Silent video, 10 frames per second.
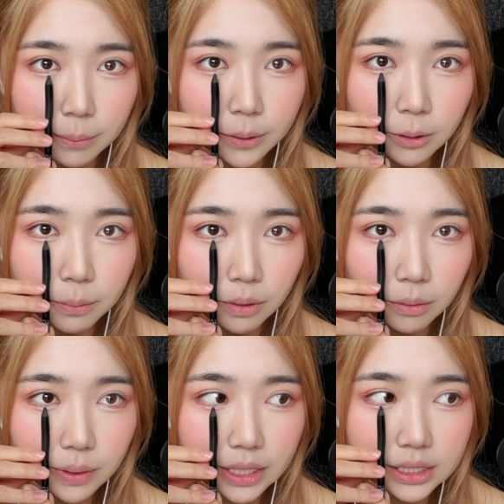pupil
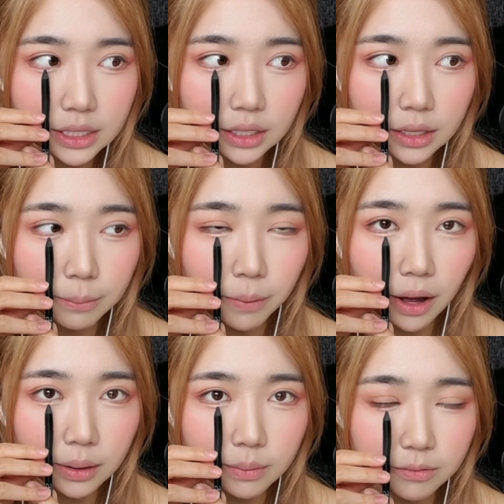meets the
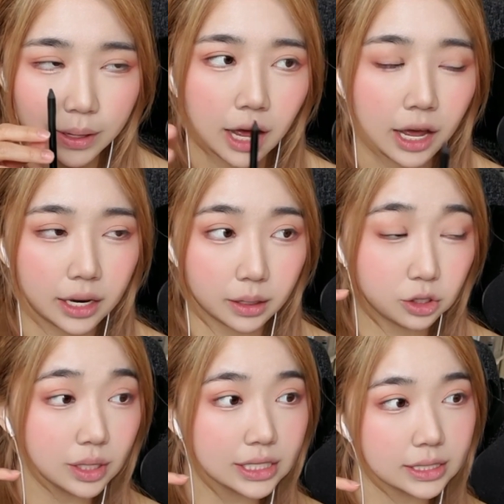bottom of my eye. And I do
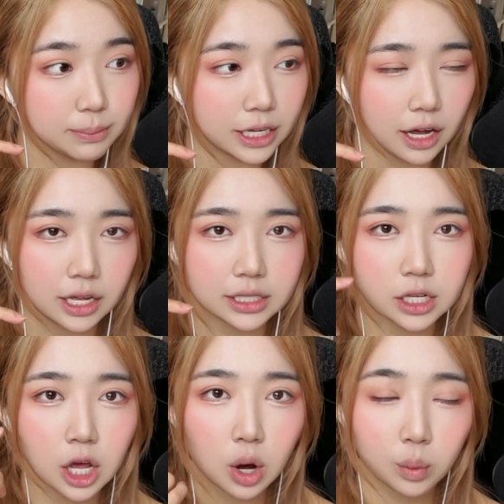this because
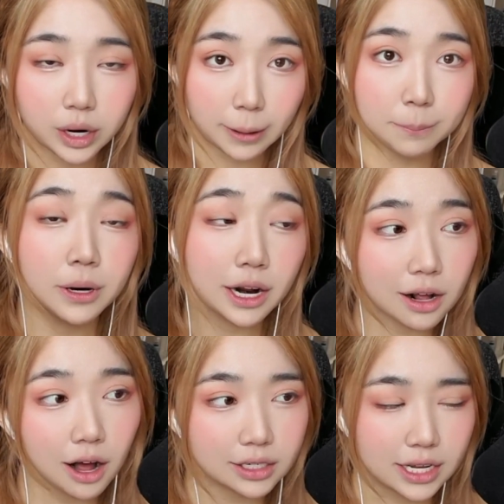when I put on
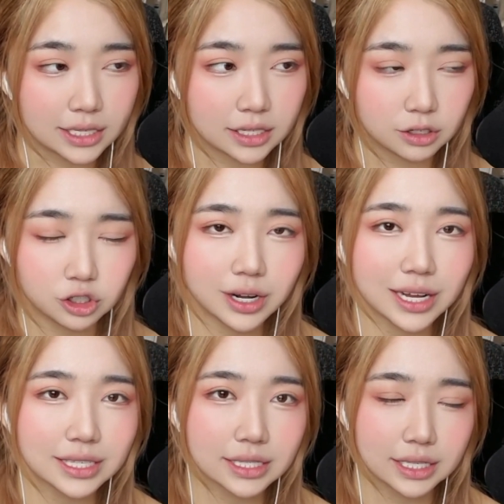contacts, and I'll show you guys
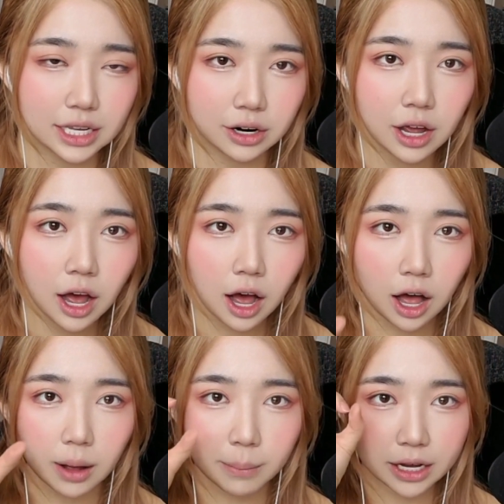this later,
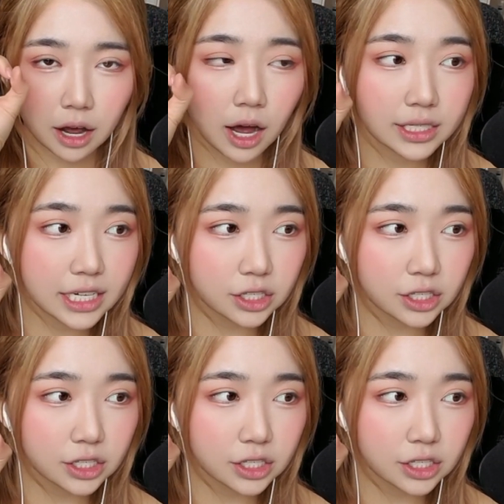my contacts are